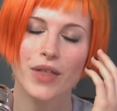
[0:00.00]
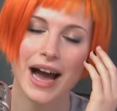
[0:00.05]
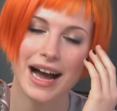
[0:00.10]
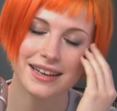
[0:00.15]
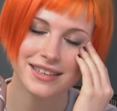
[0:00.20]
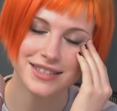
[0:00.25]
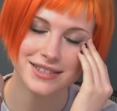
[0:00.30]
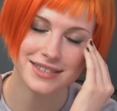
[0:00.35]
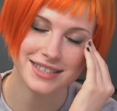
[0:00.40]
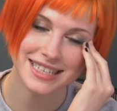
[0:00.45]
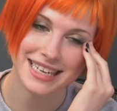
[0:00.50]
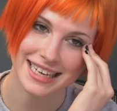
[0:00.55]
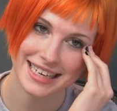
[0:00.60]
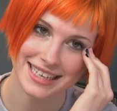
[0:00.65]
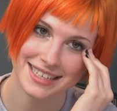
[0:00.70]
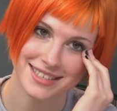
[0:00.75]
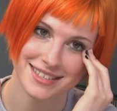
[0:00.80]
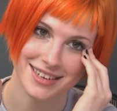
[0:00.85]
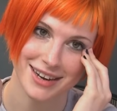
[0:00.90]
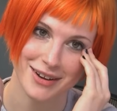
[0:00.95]
that's
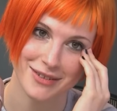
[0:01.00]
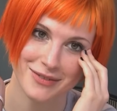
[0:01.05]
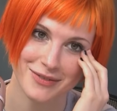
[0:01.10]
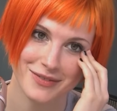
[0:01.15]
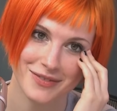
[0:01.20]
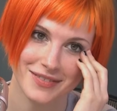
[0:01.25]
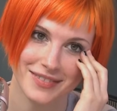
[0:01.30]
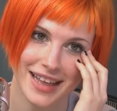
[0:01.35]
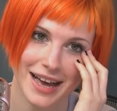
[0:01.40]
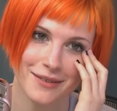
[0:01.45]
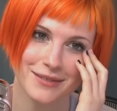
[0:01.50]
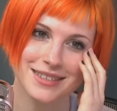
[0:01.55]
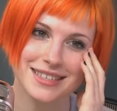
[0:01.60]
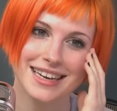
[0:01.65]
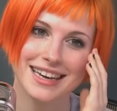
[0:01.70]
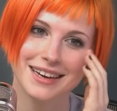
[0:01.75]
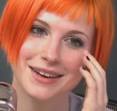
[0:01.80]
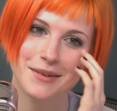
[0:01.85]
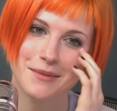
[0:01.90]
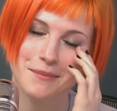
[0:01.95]
sticky stuff. Oh, in that the
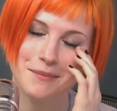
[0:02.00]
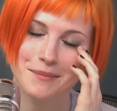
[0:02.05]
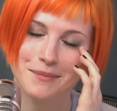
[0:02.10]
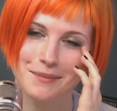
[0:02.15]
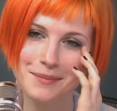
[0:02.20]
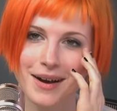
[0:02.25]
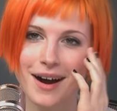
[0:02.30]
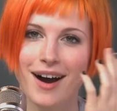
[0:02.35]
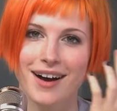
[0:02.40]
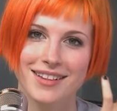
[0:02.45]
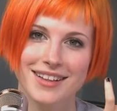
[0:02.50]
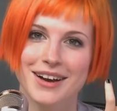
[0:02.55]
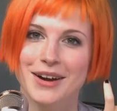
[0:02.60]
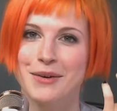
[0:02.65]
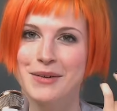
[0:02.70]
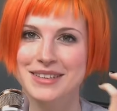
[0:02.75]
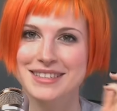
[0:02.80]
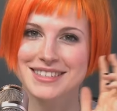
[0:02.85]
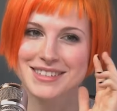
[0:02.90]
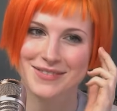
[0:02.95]
video, like, a la
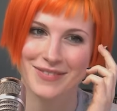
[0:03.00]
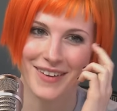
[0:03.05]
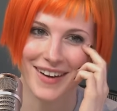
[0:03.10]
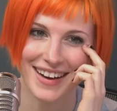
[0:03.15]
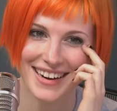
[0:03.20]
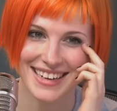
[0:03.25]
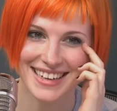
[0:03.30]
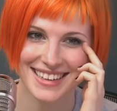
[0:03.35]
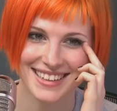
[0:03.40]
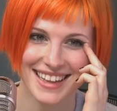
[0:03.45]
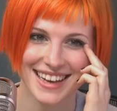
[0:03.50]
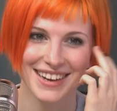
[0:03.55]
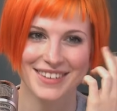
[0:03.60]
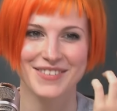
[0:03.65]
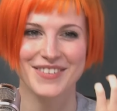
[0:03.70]
Gwen Stefani. Oh, okay.